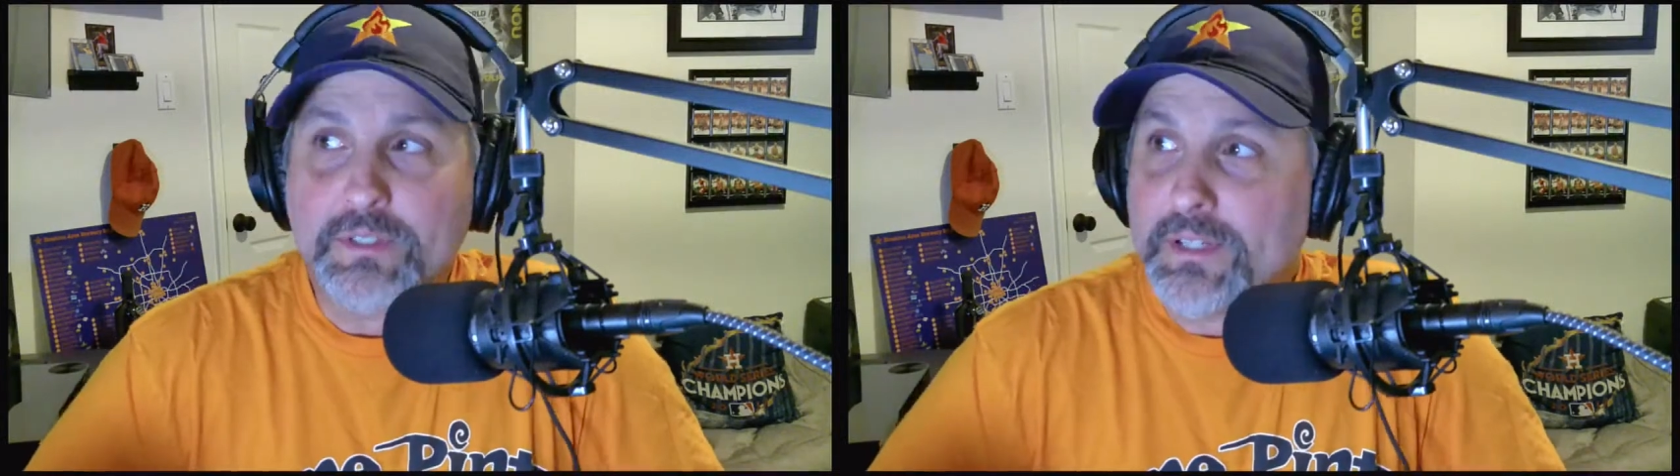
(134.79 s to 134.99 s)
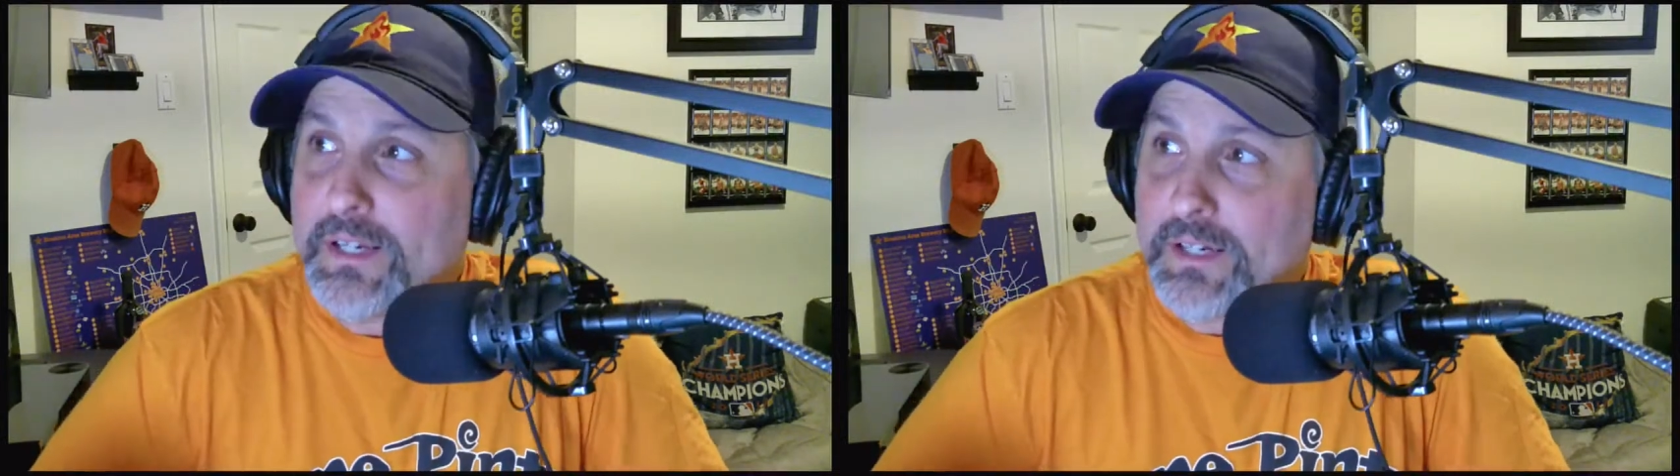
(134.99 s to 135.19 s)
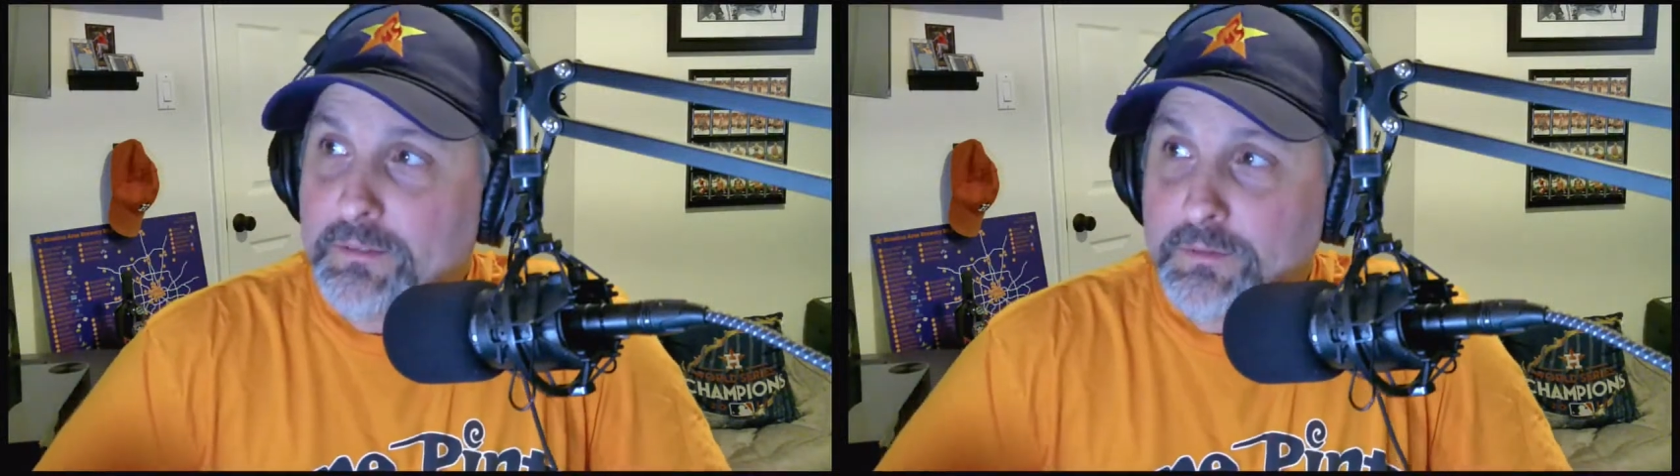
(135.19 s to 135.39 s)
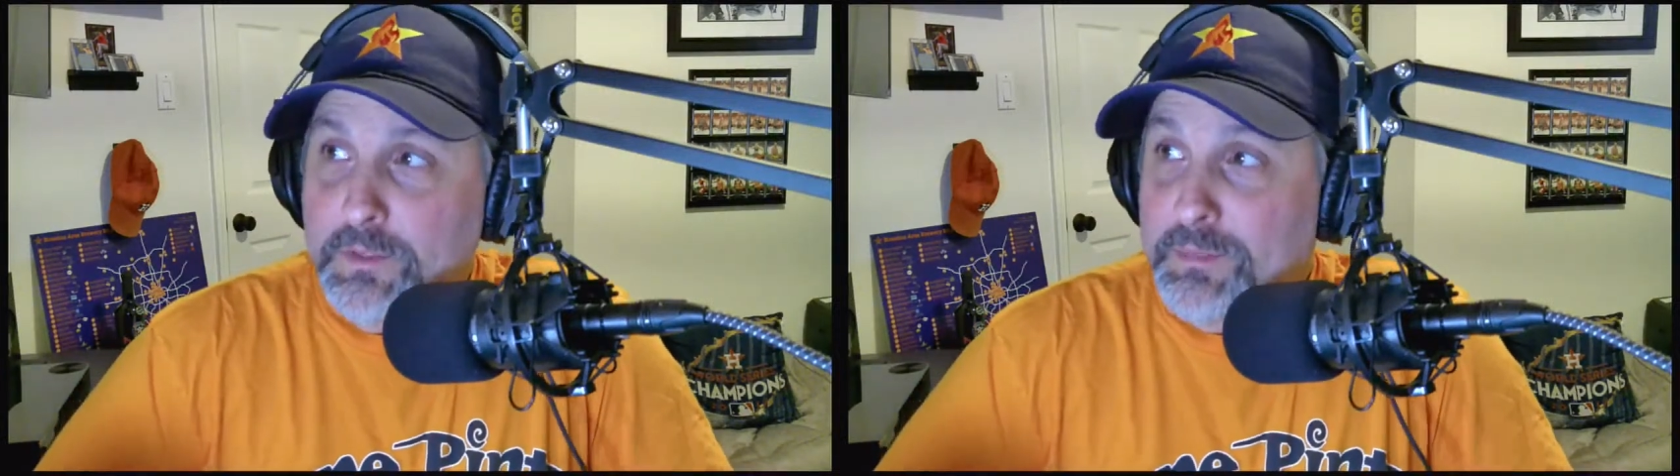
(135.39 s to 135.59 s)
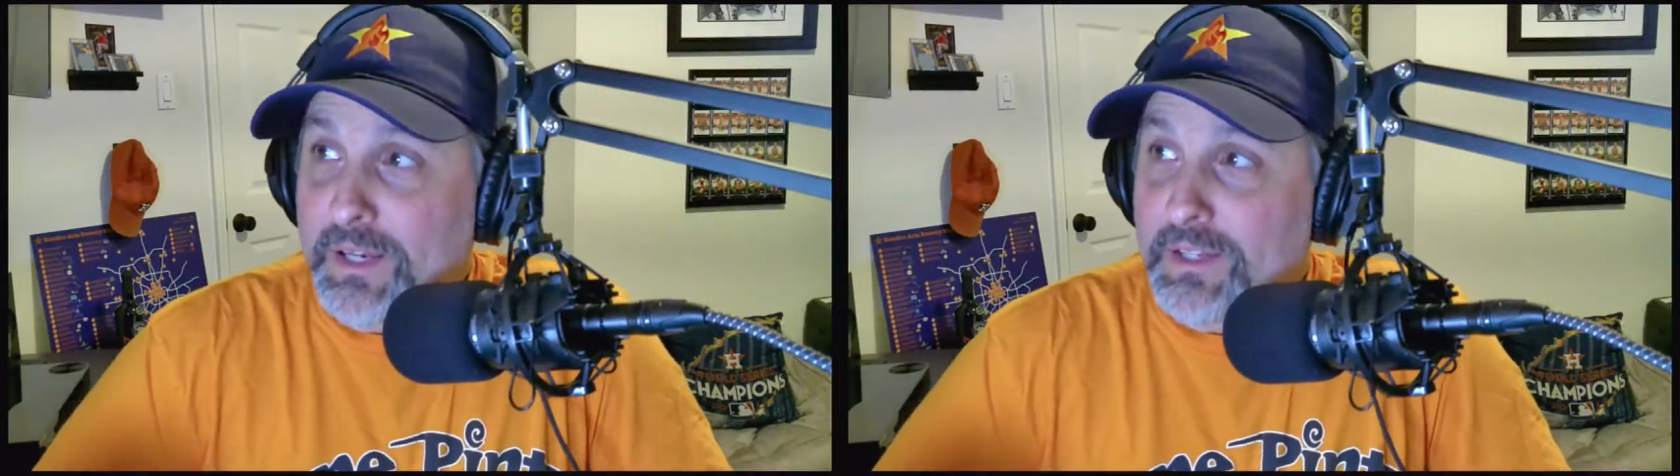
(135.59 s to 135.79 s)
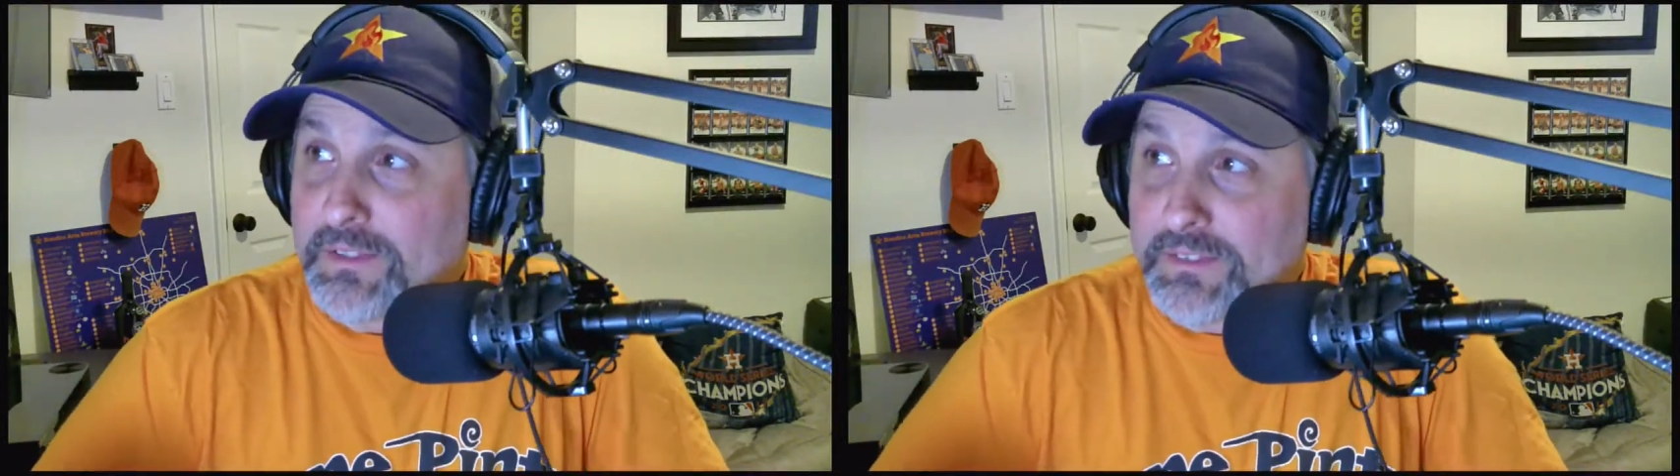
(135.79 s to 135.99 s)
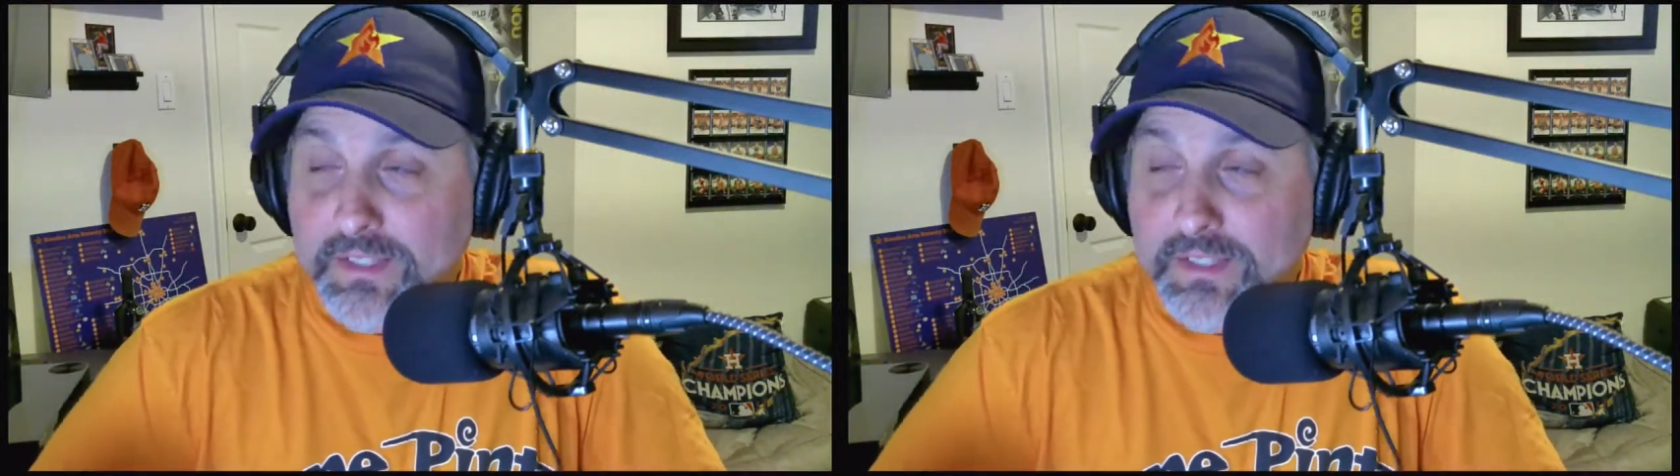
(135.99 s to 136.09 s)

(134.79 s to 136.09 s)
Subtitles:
to be honest.